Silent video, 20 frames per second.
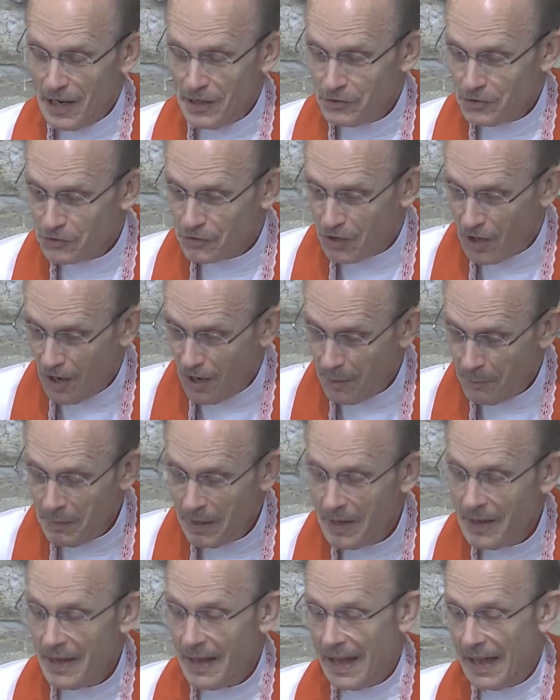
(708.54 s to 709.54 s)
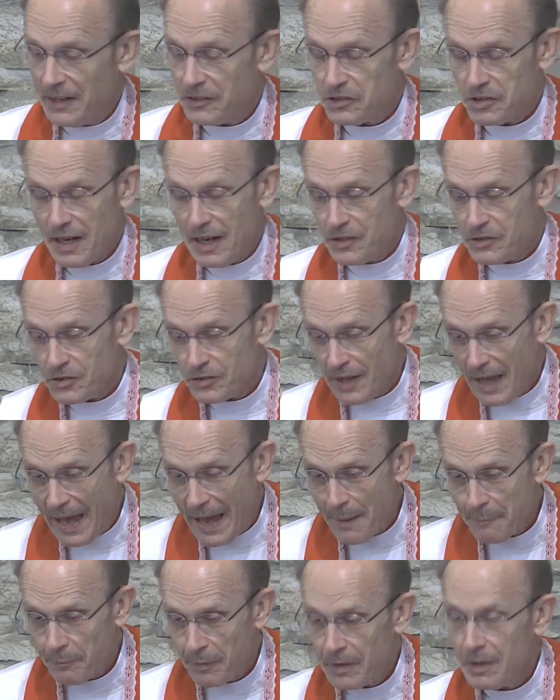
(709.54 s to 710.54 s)
changes come and changes
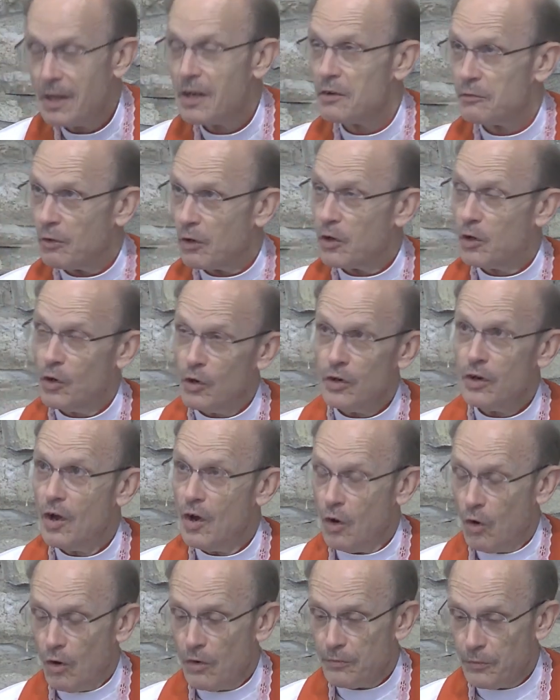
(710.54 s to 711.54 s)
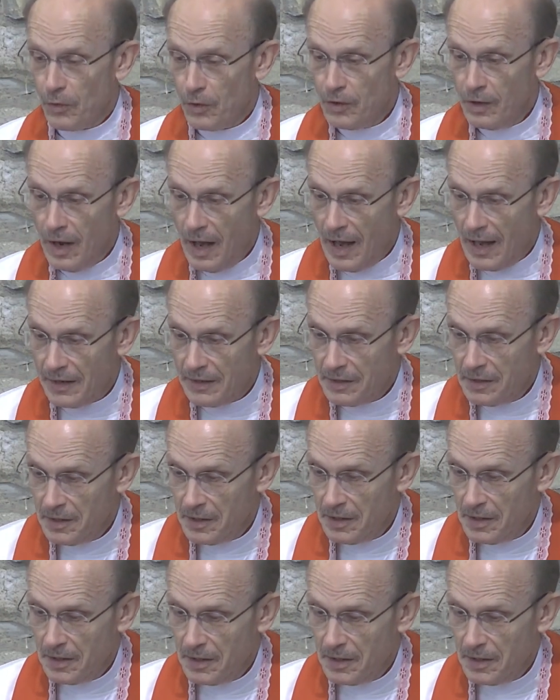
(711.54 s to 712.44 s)
happen for good or for not.